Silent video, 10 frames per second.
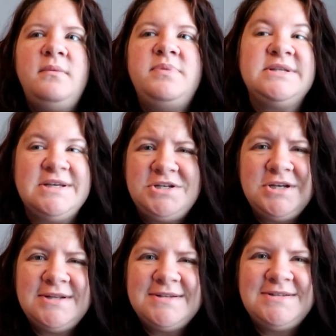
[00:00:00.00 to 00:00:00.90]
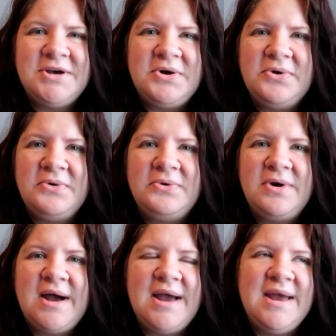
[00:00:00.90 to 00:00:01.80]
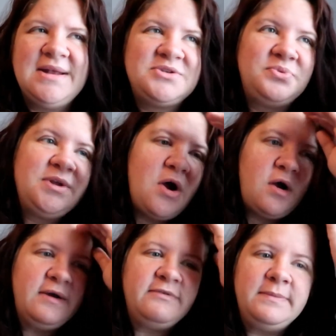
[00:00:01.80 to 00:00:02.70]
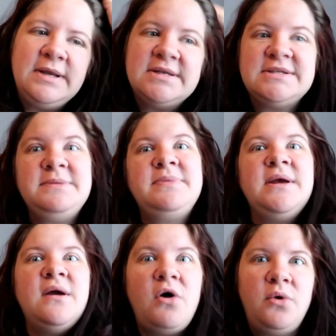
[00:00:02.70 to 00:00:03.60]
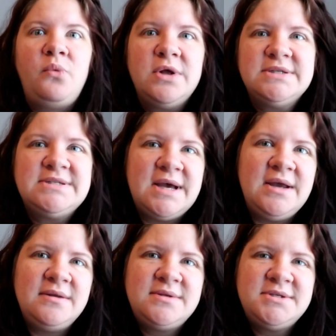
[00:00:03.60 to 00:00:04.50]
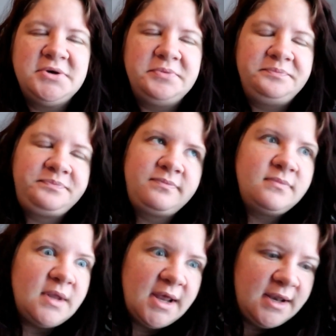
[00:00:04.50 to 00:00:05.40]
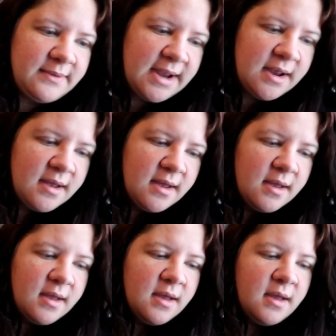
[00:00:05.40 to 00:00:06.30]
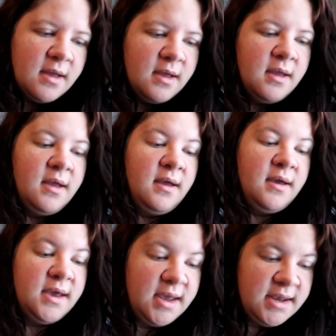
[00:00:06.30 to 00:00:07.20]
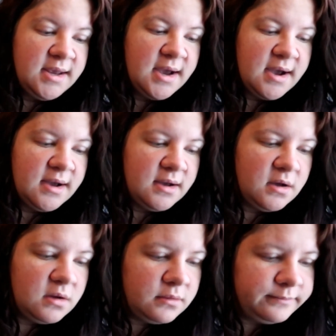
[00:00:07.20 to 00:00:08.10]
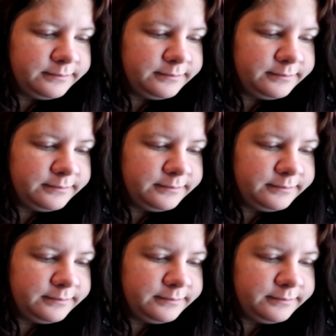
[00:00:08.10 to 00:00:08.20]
position, so it's really hard for me to sleep on one side. So anyway, yeah,